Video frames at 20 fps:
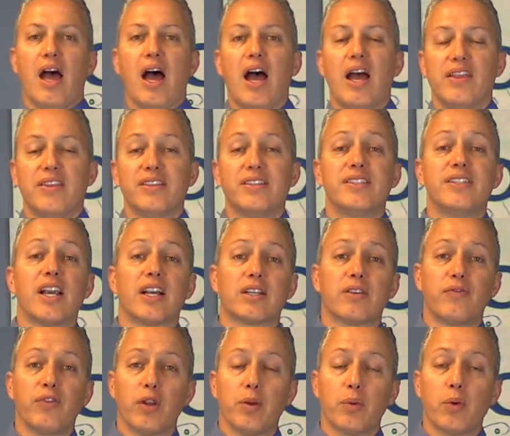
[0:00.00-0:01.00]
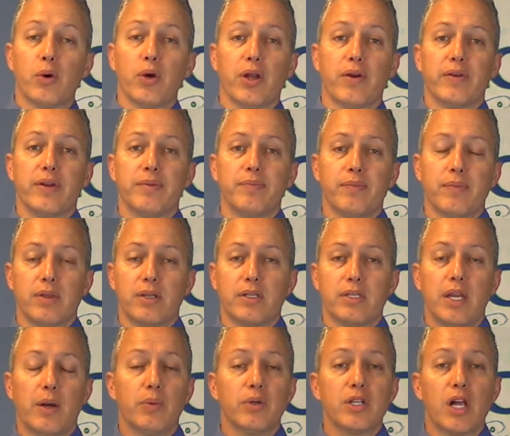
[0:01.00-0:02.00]
Hi, this is Dr. Philip Cordova.
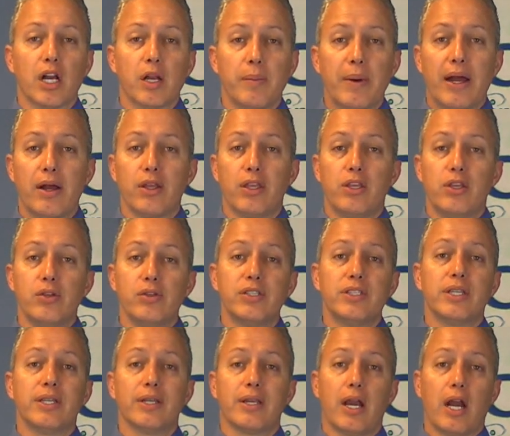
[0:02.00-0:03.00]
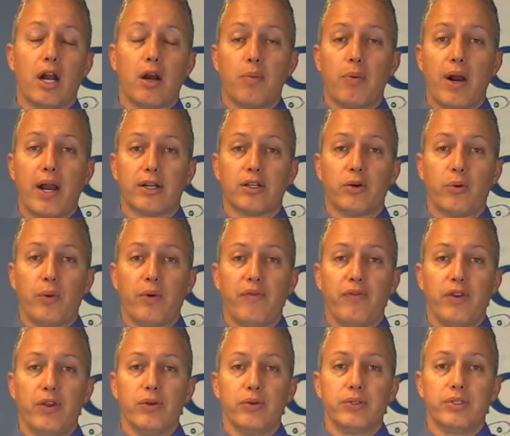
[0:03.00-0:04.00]
Today we'll talk about Houston chiropractor
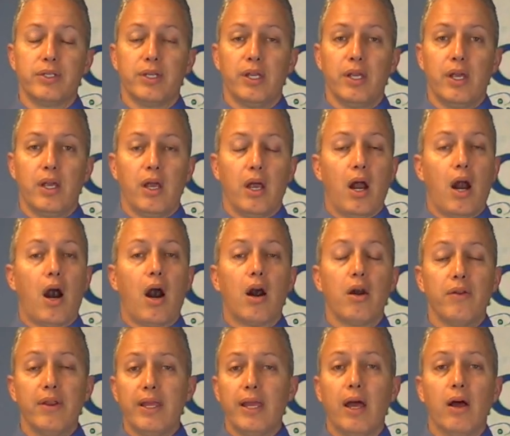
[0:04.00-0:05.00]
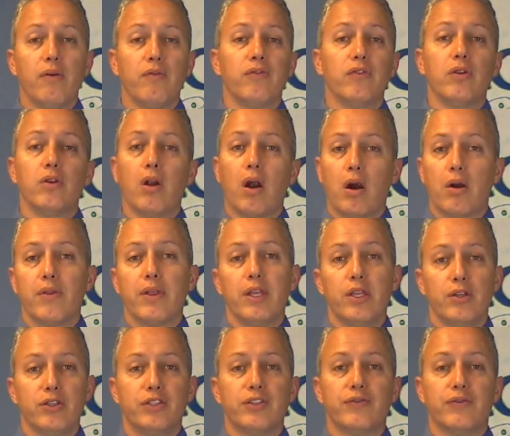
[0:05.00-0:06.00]
reviews. Are they helpful? Are they
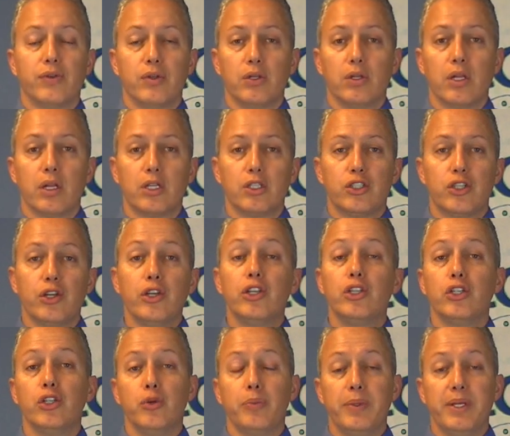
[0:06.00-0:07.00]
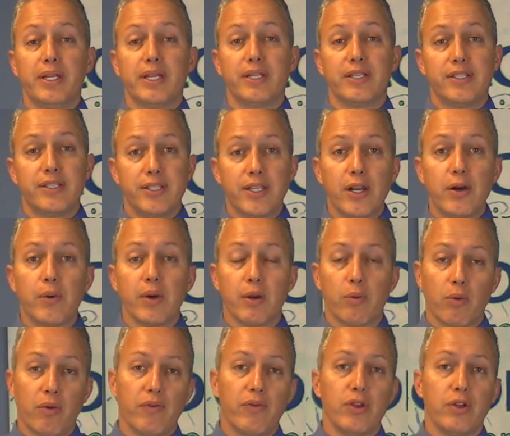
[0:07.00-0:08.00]
useful? Should you be
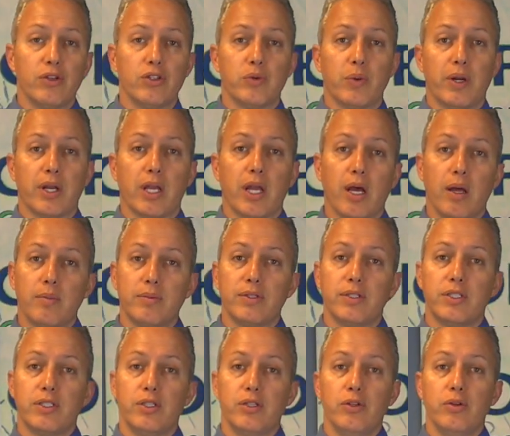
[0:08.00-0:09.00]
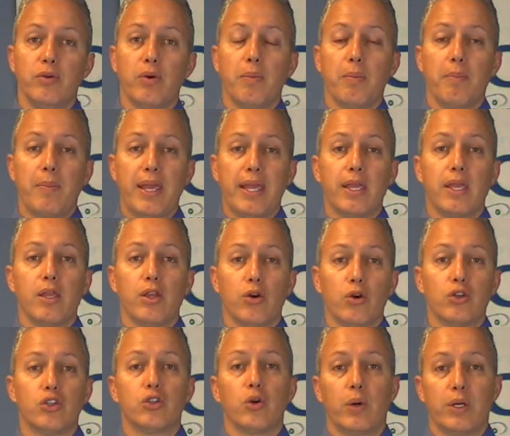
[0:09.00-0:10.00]
considering reviews when it comes to making
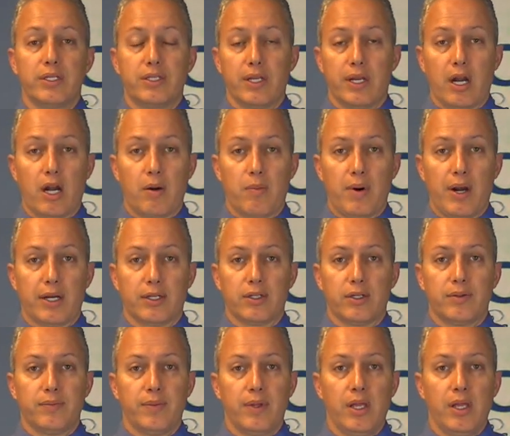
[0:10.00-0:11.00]
your choice a chiropractor?